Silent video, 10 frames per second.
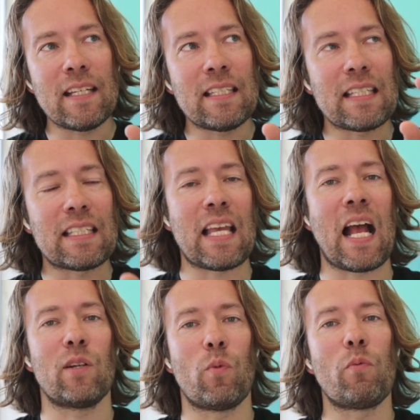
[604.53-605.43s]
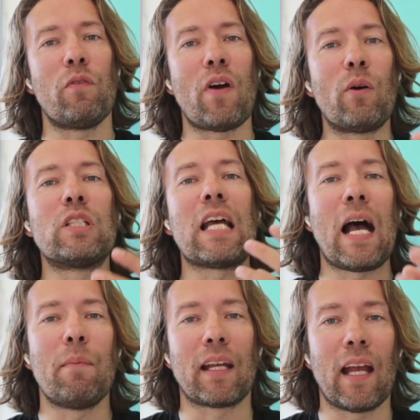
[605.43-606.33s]
is exactly what we found
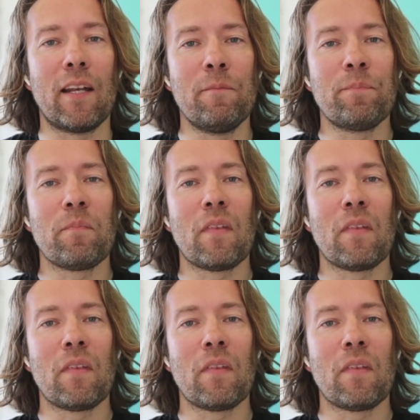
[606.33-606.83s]
time and again,